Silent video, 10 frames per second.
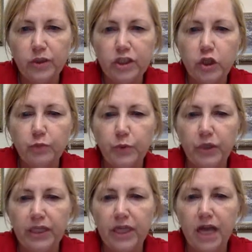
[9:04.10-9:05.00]
would you
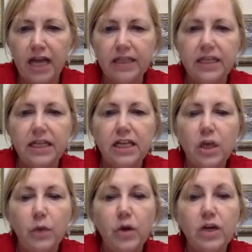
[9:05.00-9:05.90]
put it on?
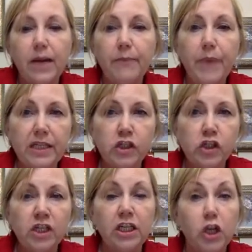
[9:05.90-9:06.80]
Well,
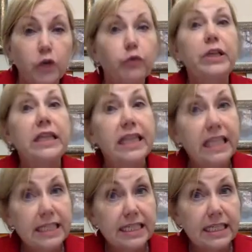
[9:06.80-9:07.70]
combustion
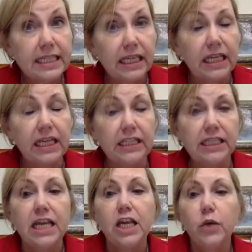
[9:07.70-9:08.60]
releases heat.